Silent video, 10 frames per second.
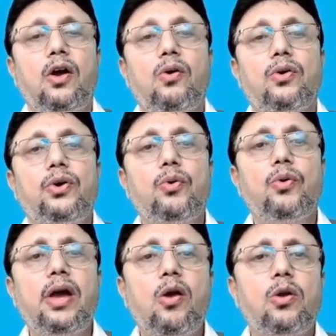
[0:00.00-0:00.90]
Now
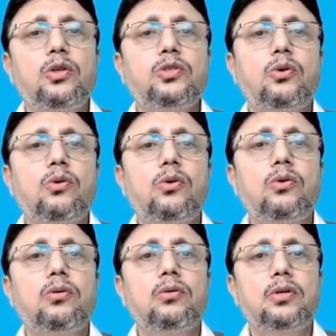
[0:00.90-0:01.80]
you can
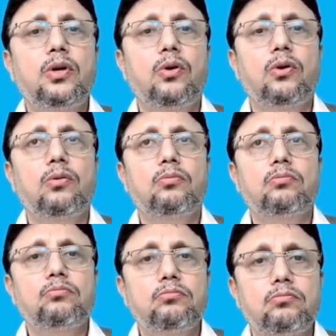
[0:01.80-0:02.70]
also
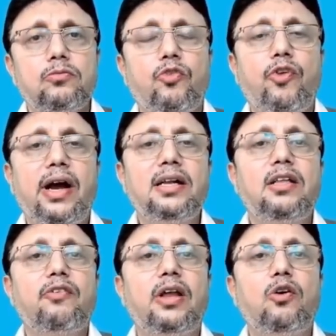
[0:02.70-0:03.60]

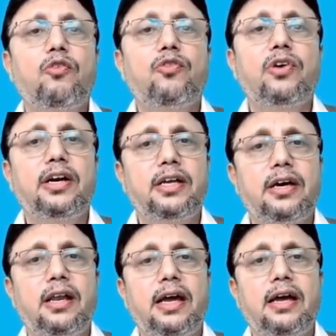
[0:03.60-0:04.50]
find the value of
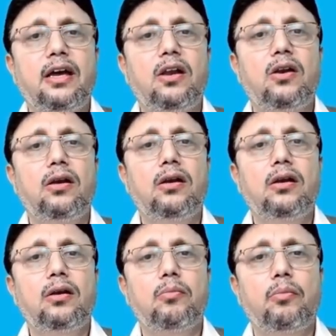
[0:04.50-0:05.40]
critical angle
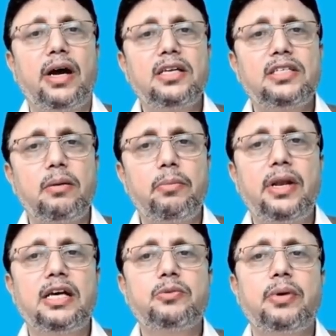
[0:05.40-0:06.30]
by a
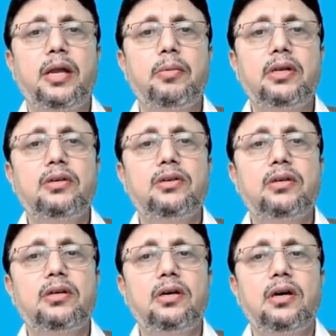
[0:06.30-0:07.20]
simple experiment
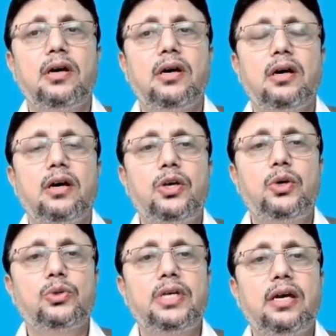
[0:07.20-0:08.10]

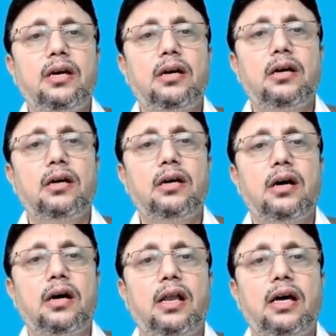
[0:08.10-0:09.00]
using
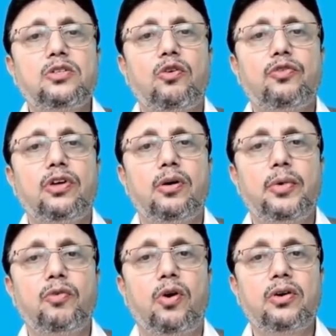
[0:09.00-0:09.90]
a glass of
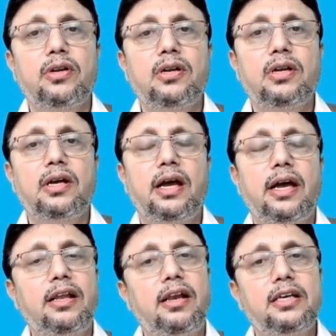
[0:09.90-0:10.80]
turbid water
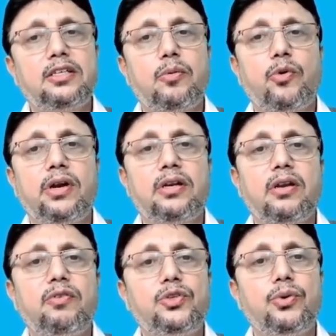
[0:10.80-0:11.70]
and a laser
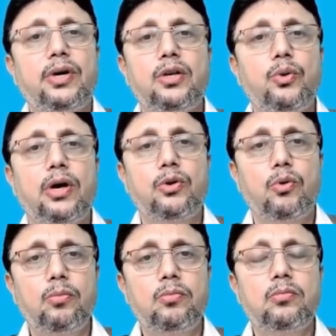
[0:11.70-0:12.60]
pointer, which you can do at
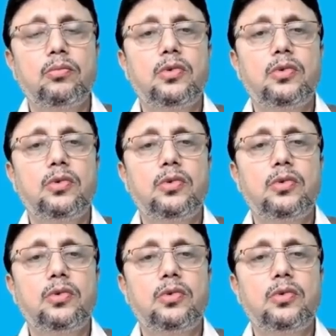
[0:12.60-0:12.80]
home.